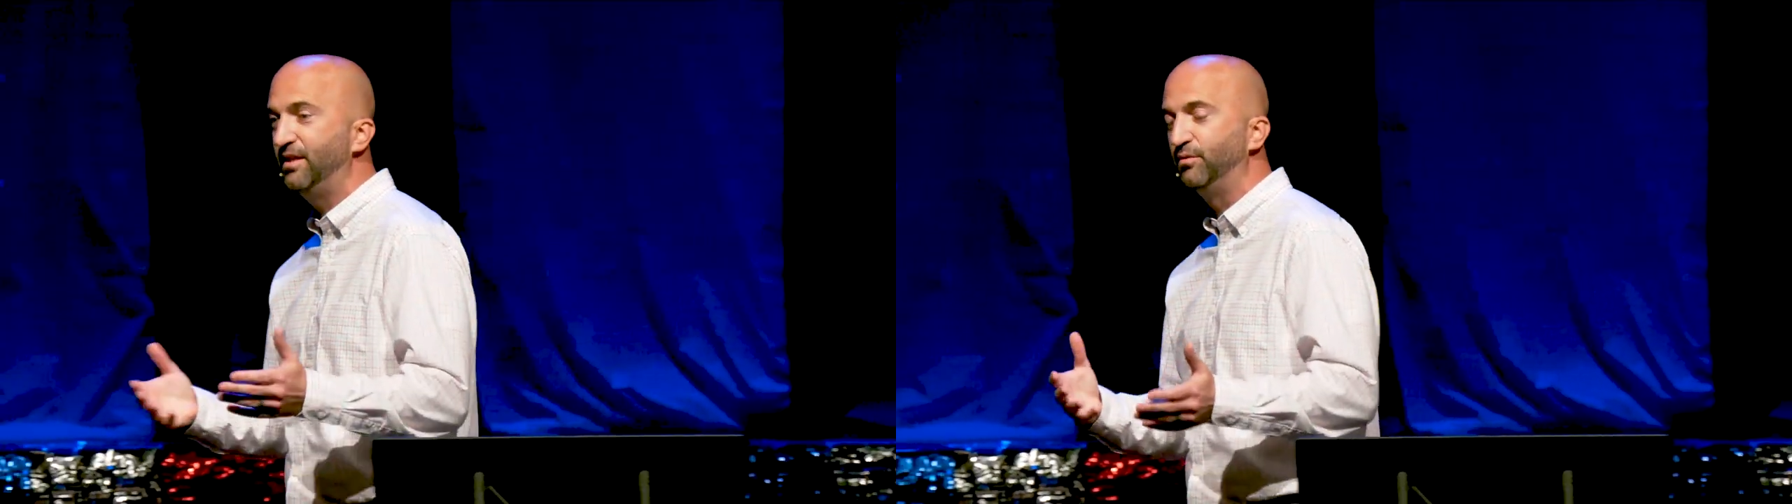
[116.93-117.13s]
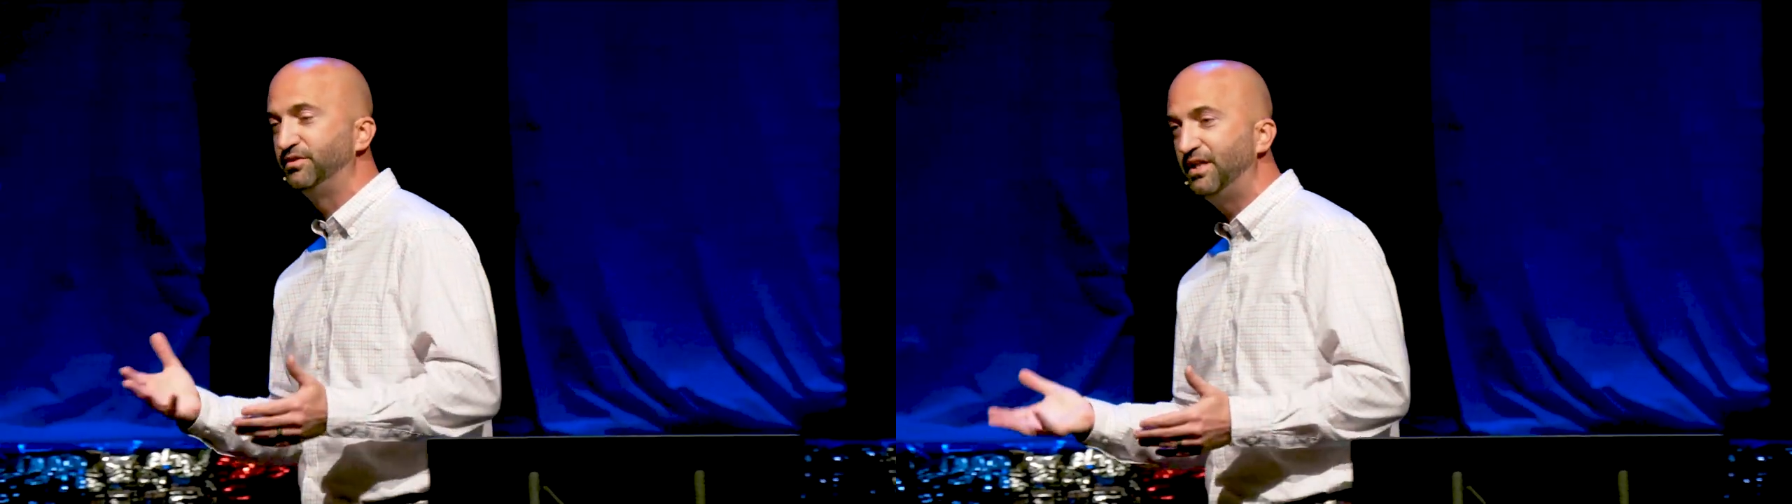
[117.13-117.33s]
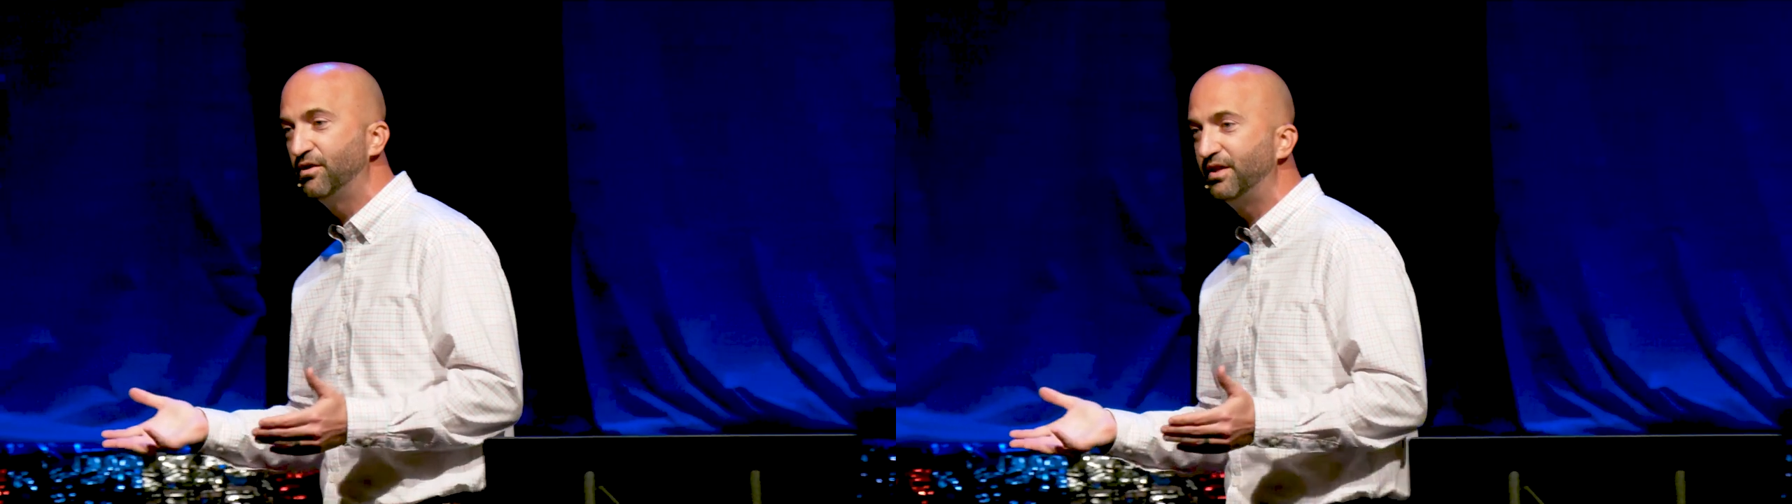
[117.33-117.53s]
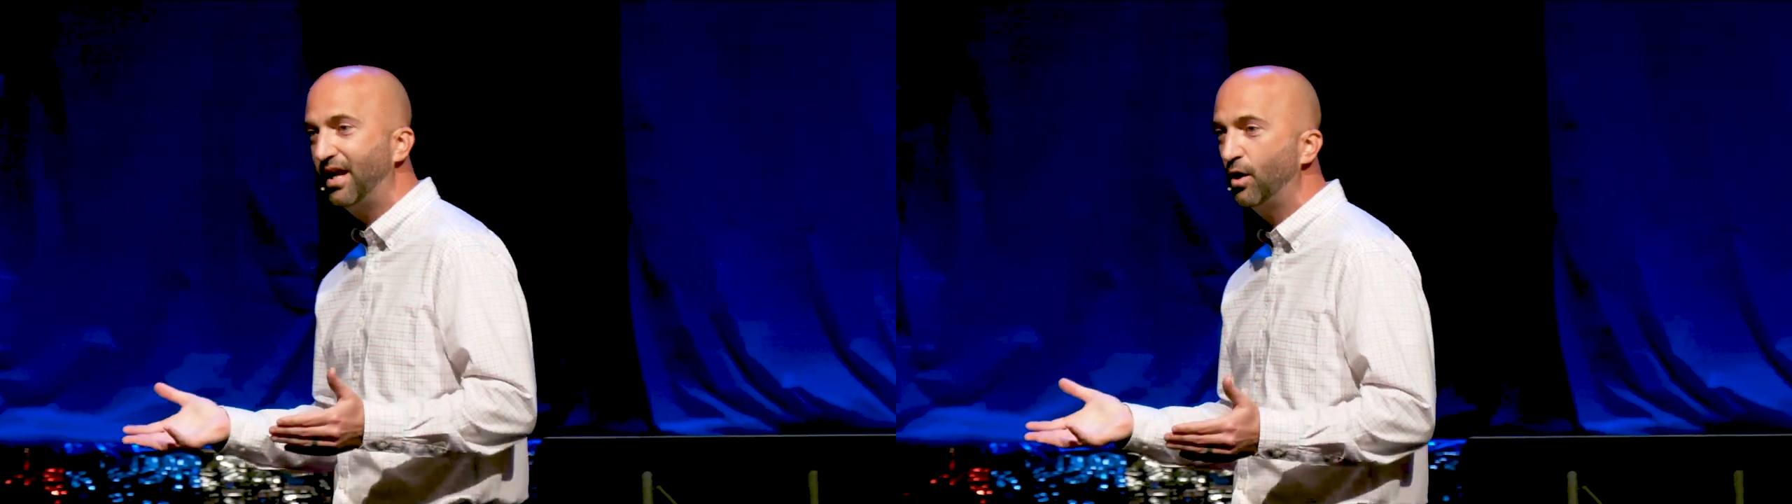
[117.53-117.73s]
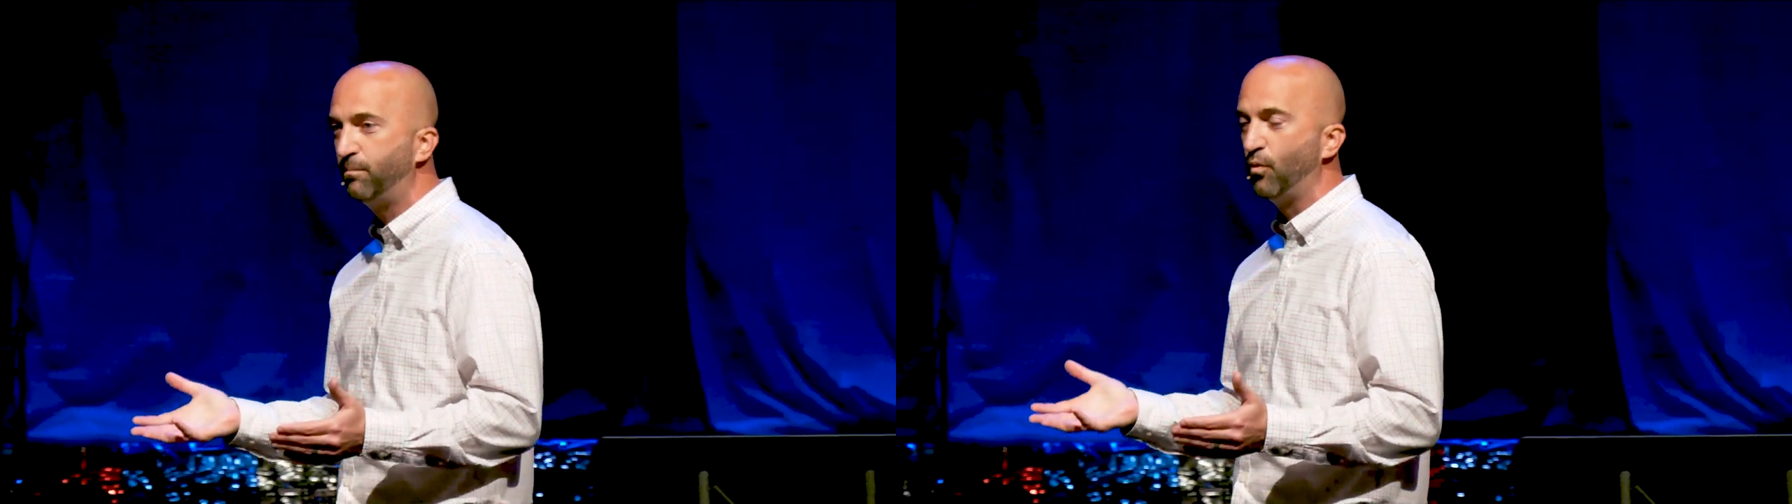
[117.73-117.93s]
that was near the
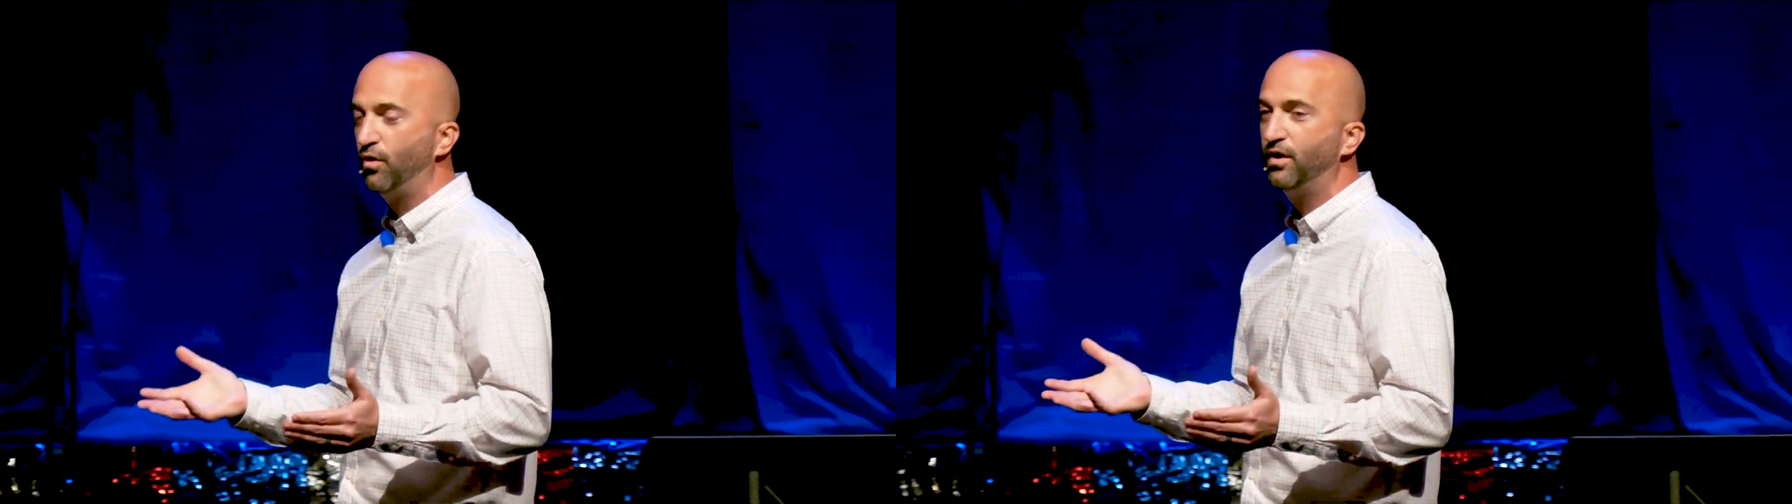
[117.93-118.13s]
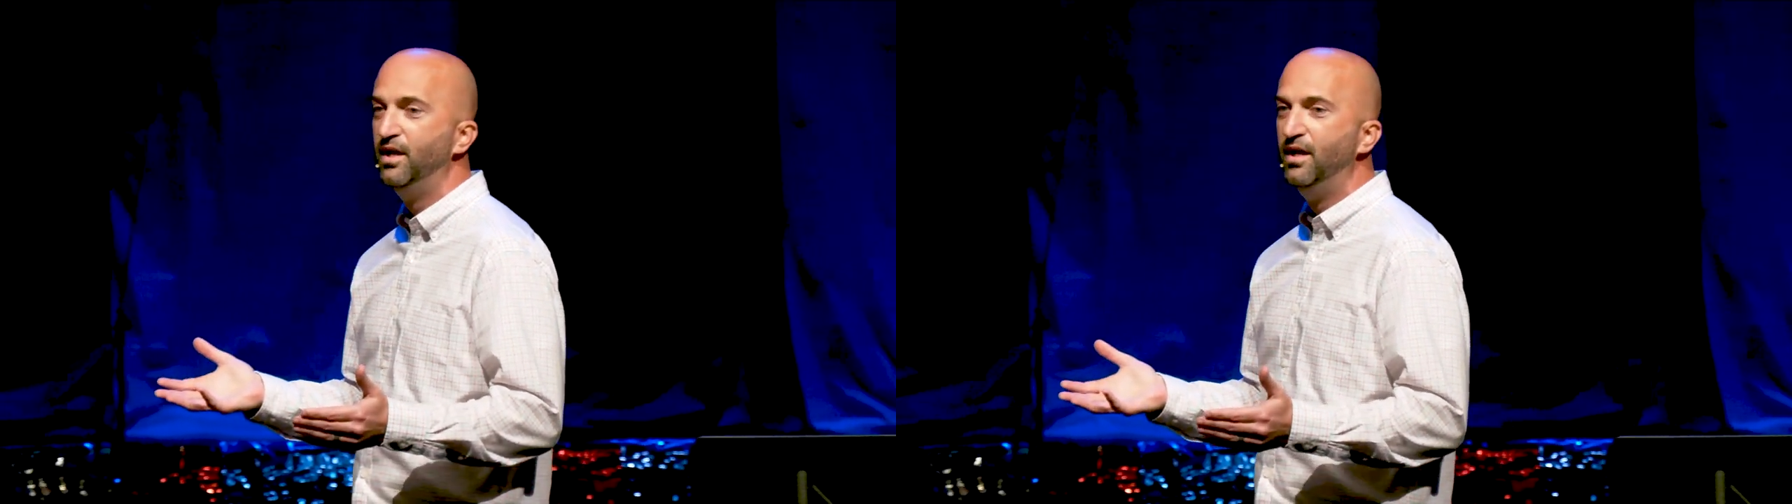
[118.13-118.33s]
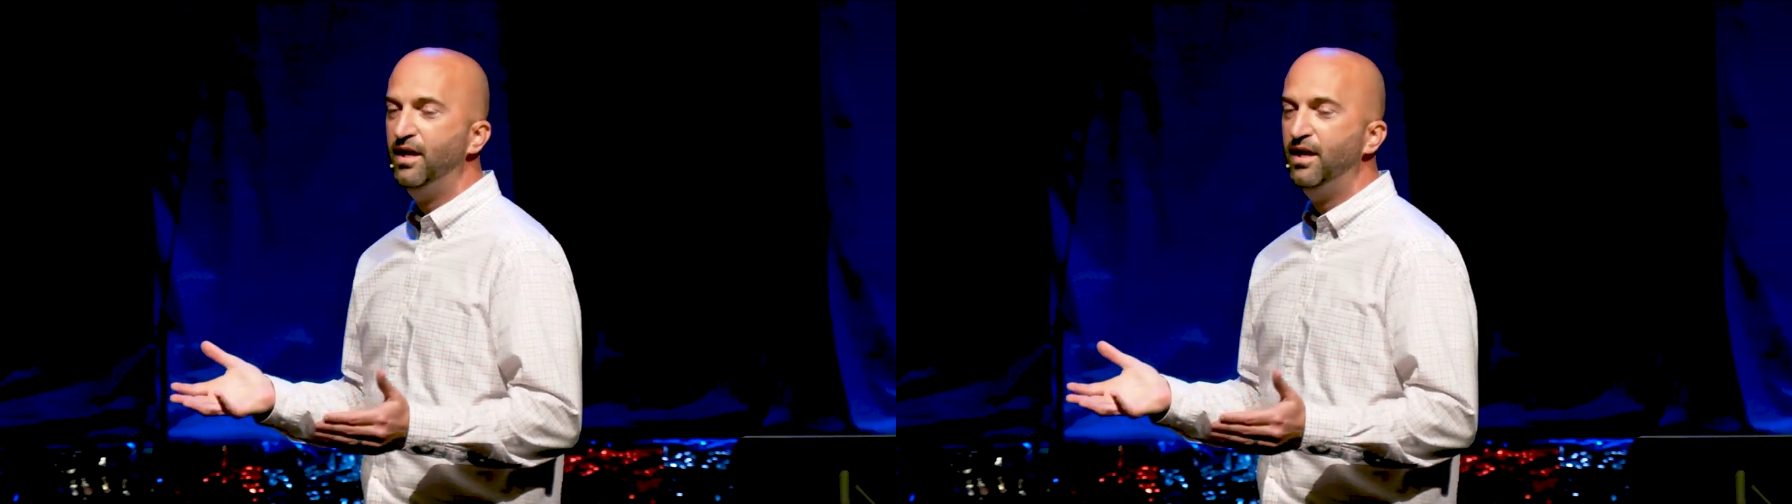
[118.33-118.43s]
airport.